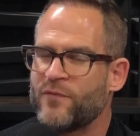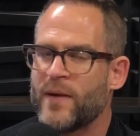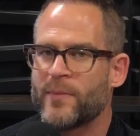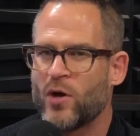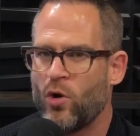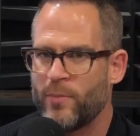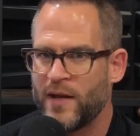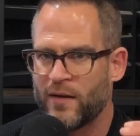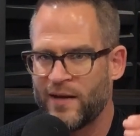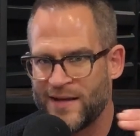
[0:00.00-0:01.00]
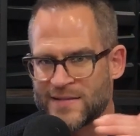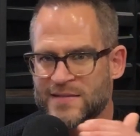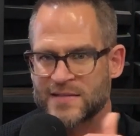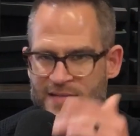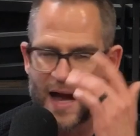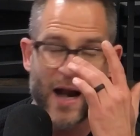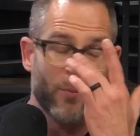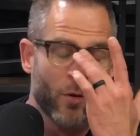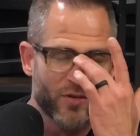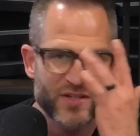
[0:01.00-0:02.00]
family home here is
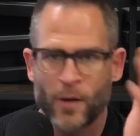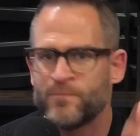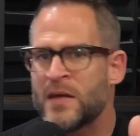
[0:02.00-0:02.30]
desirable. So,